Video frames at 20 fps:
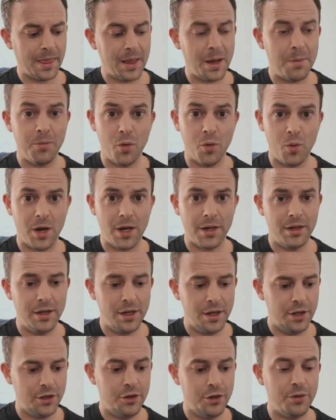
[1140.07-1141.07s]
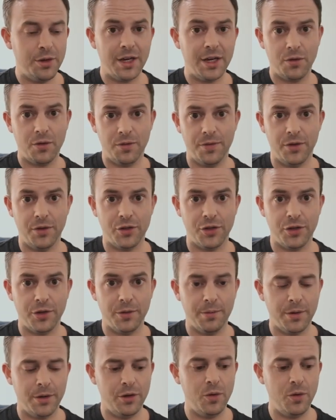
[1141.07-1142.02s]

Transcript: number one, you get off the ship,